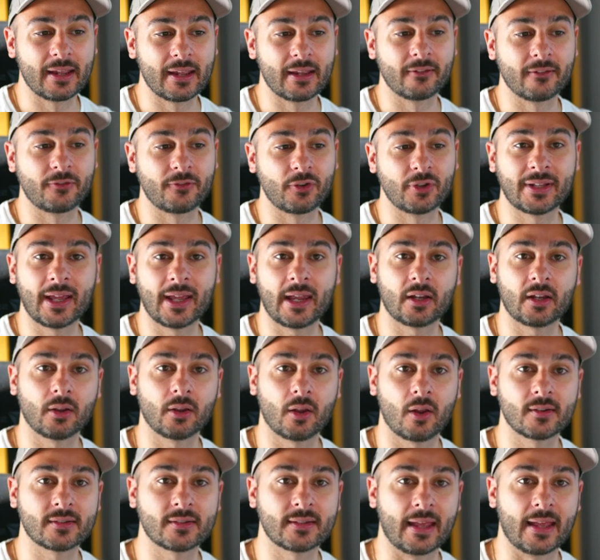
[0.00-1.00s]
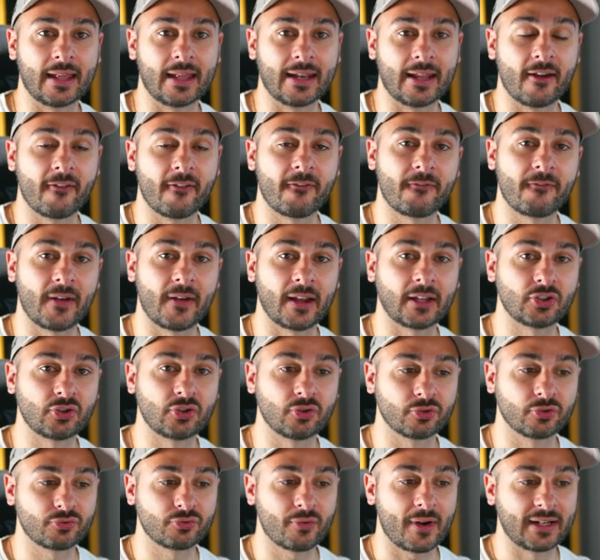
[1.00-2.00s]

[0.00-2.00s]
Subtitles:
if you take a loss and it affects your